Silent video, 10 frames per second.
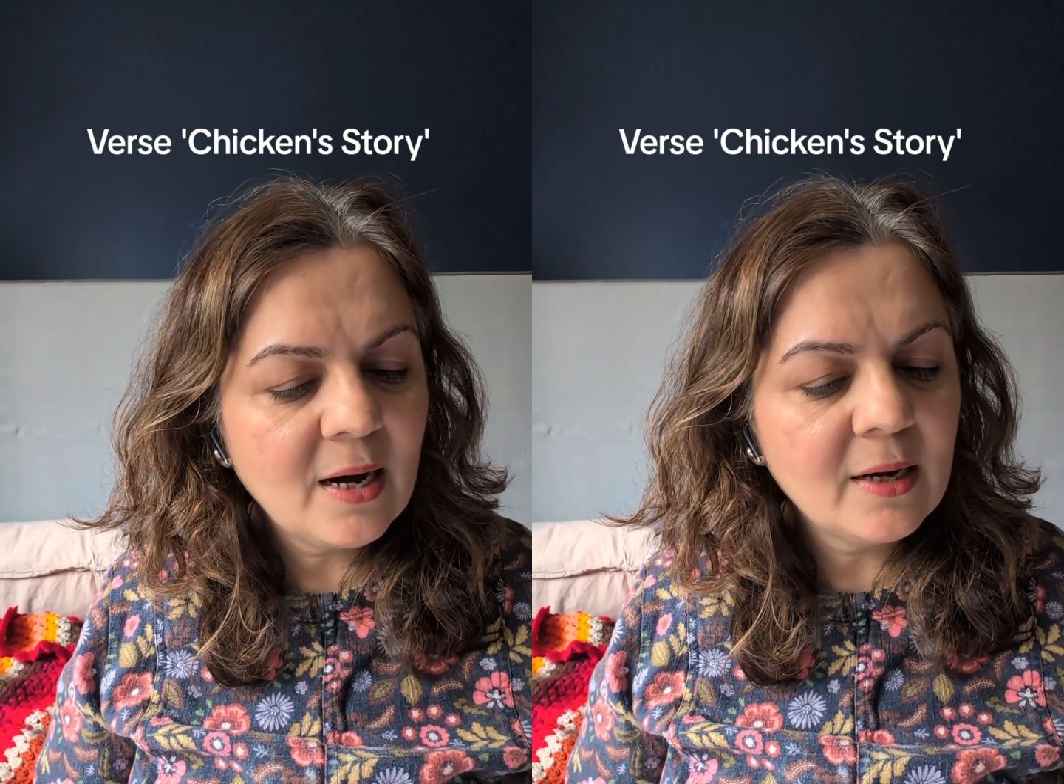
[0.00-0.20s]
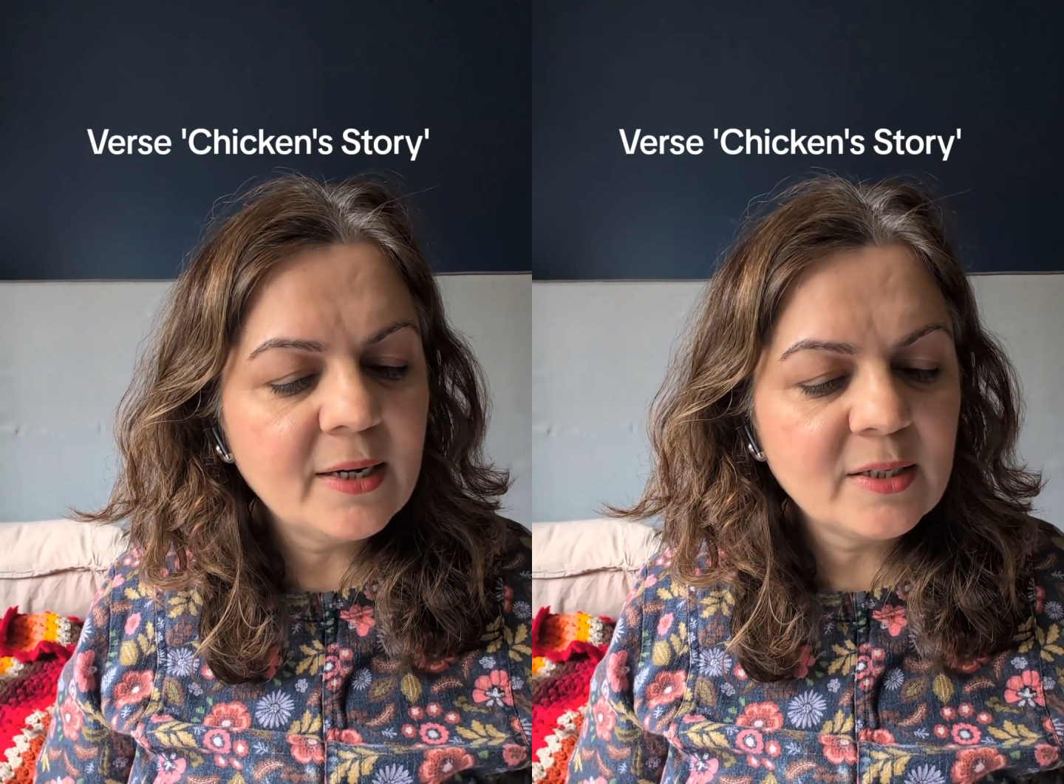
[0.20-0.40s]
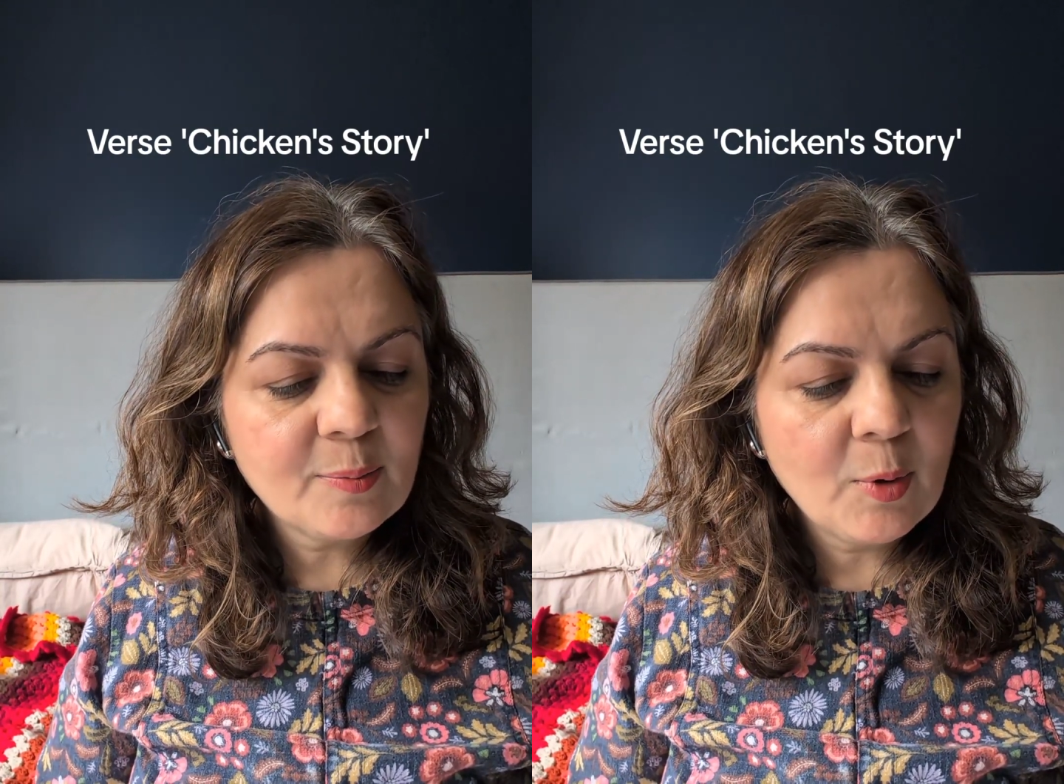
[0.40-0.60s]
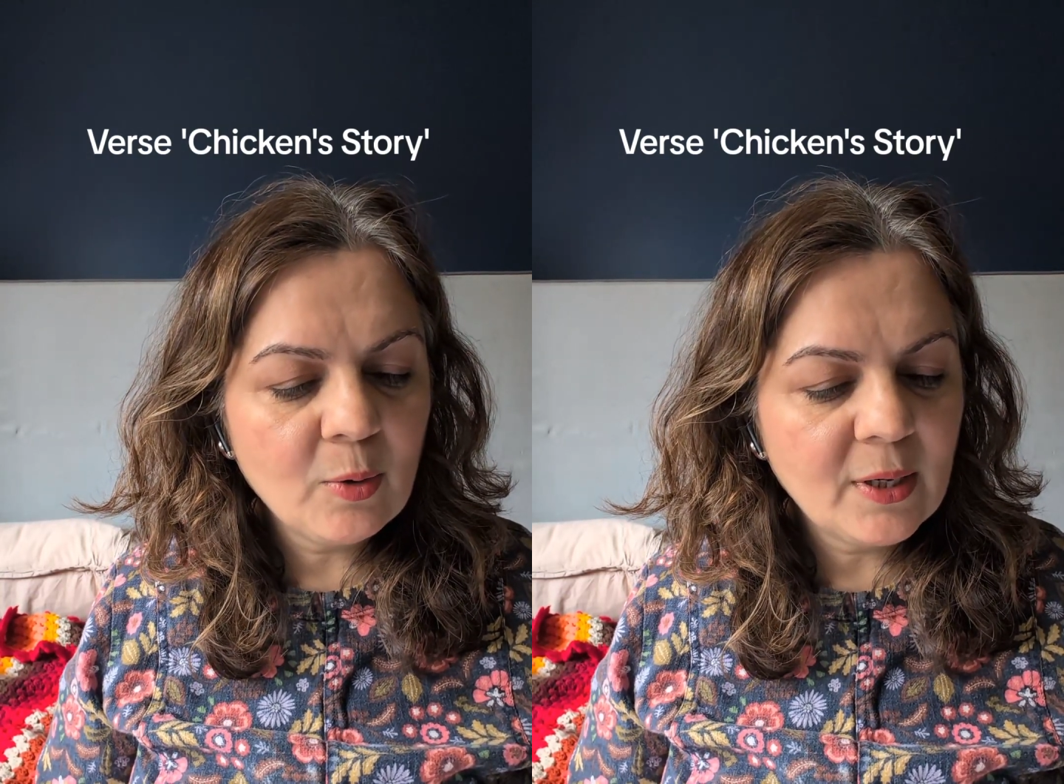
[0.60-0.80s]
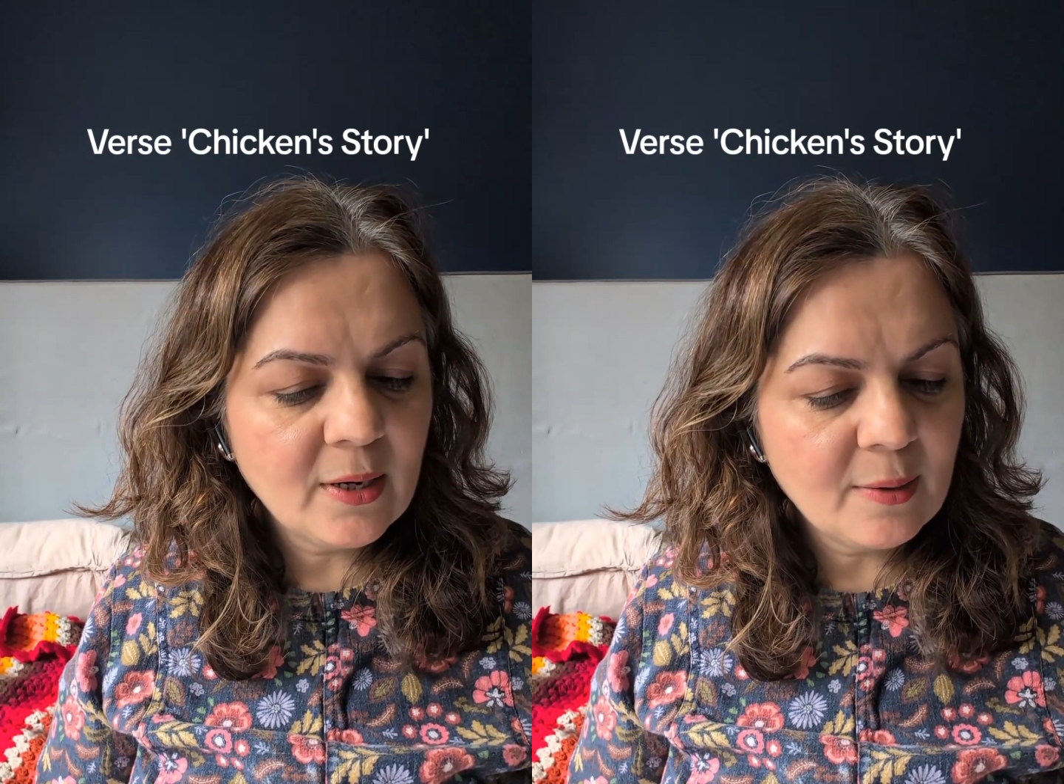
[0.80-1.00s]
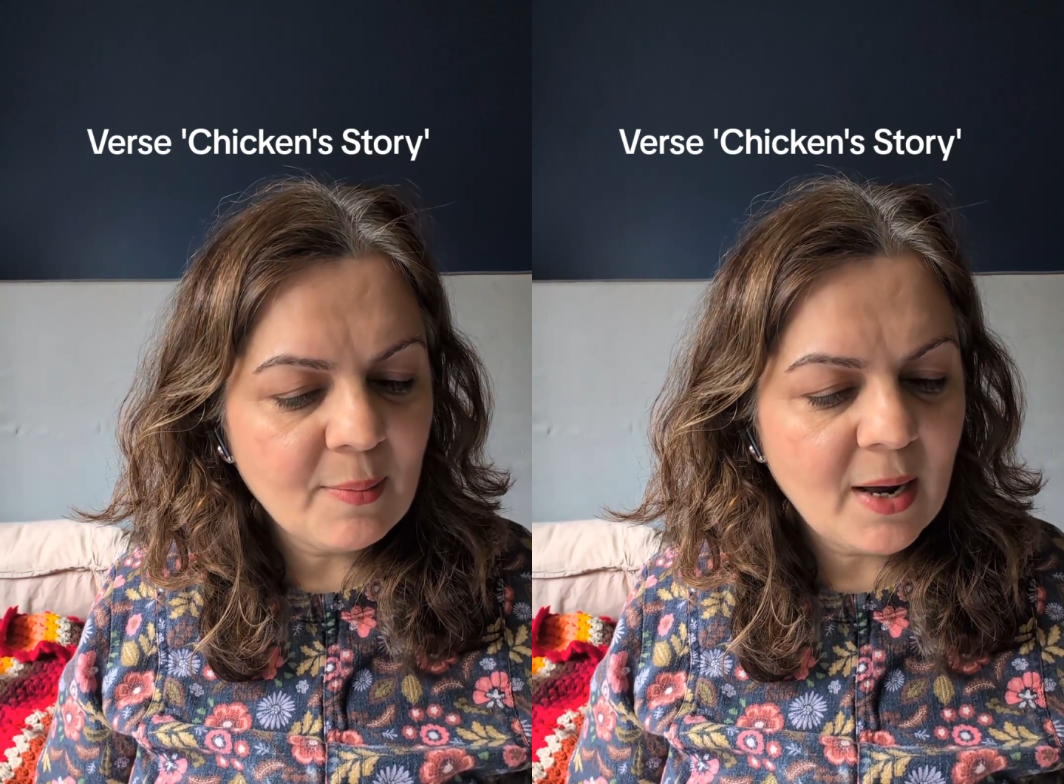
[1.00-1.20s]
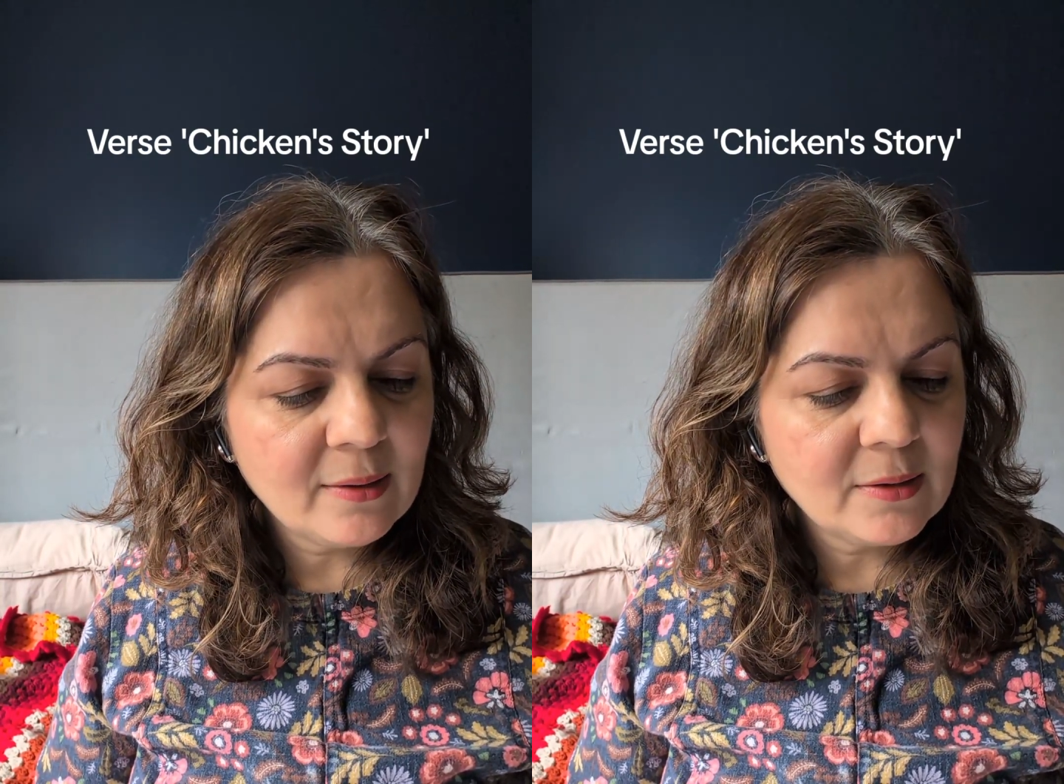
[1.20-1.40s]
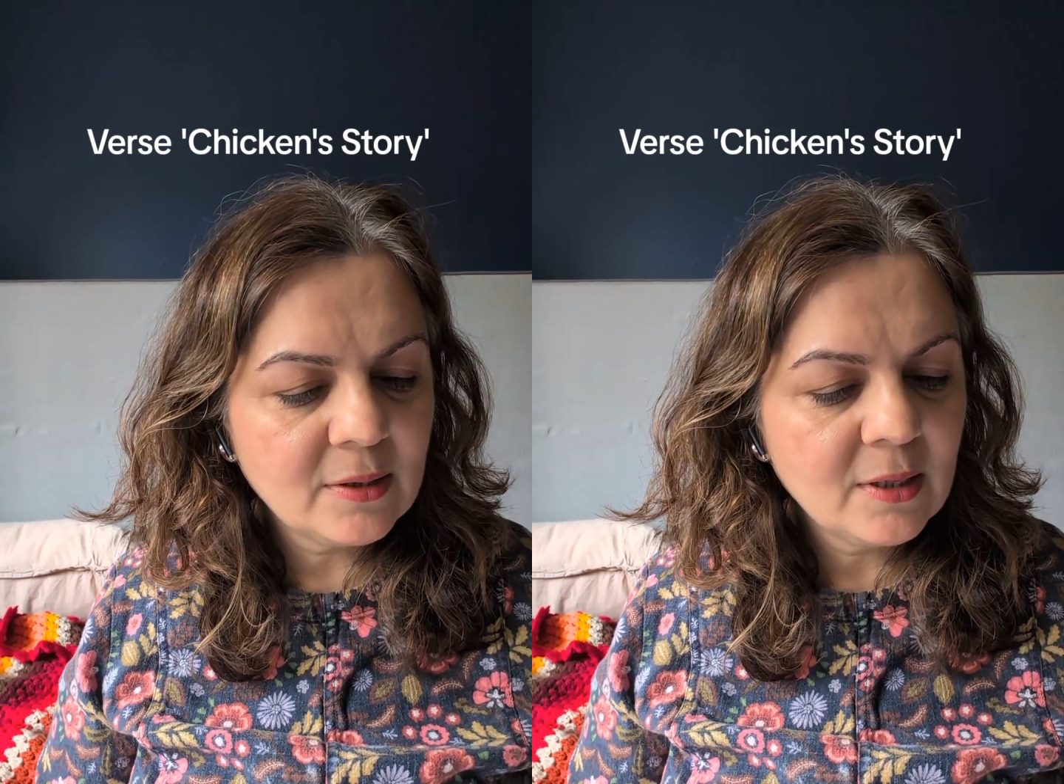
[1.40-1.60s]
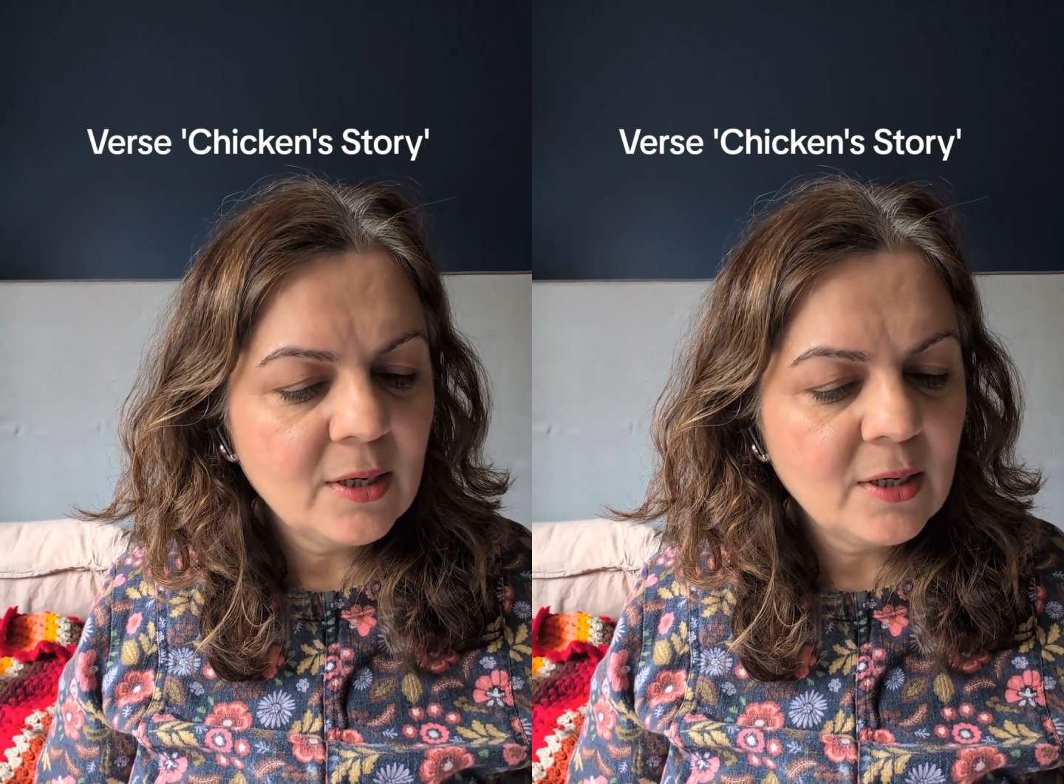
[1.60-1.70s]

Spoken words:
unexplored and unmanned.